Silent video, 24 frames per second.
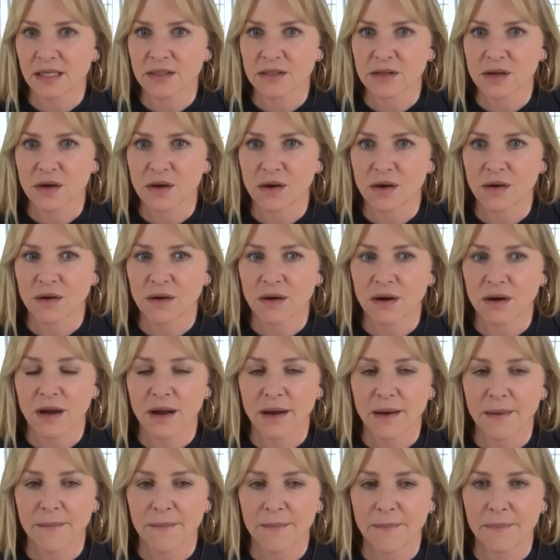song,
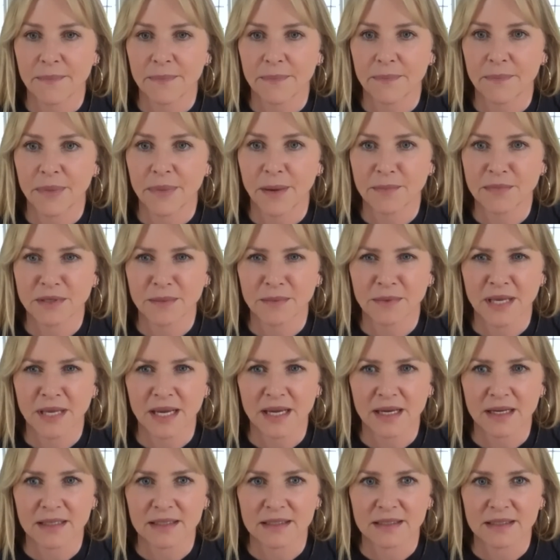Pumped Up
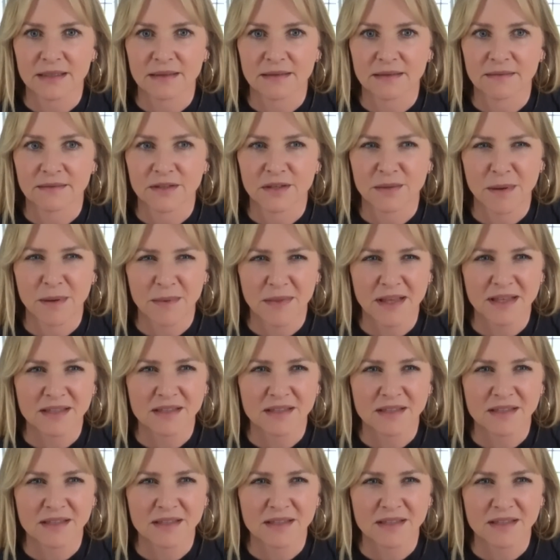Kicks. Do you remember that